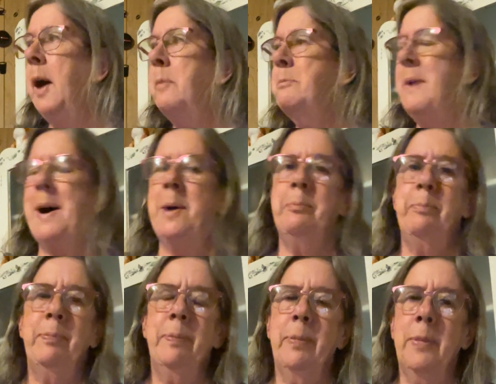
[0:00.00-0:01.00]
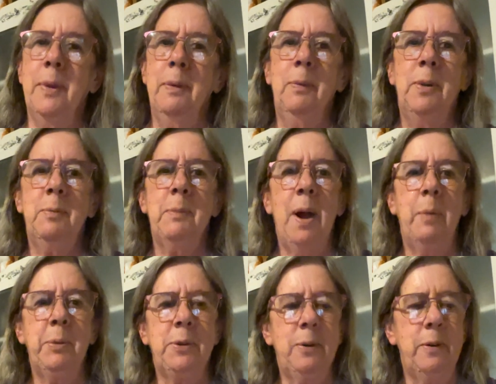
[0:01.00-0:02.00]
But when is my
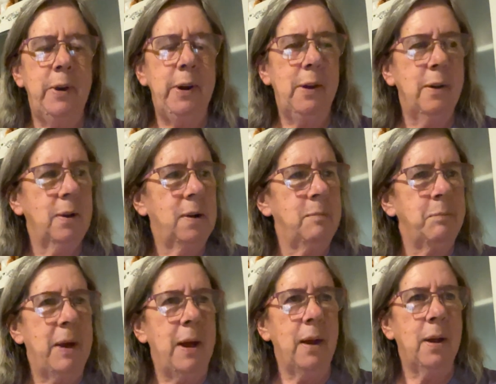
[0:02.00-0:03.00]
opportunity going to come back?